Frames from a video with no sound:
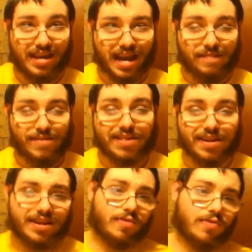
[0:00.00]
And for you guys
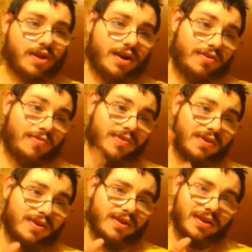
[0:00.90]
that don't know,
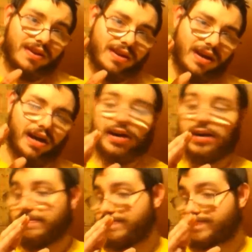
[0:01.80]

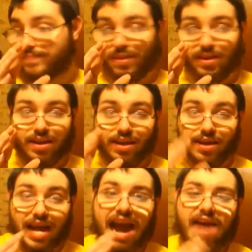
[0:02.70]

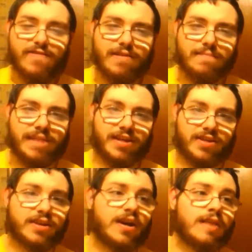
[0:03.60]
after it
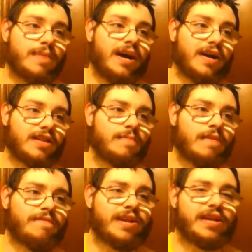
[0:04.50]
messed up, I thought
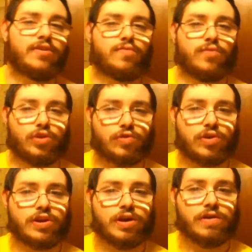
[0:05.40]
my videos were
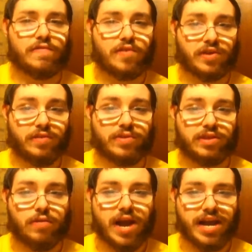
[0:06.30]
screwed over, because there was
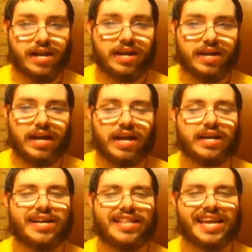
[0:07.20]
no way I could,
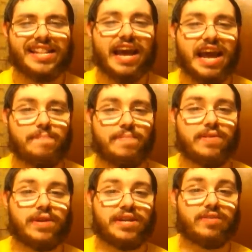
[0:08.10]
because in that
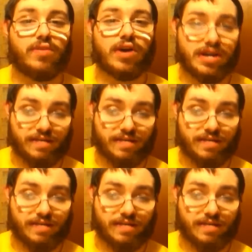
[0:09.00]
episode I did a lot of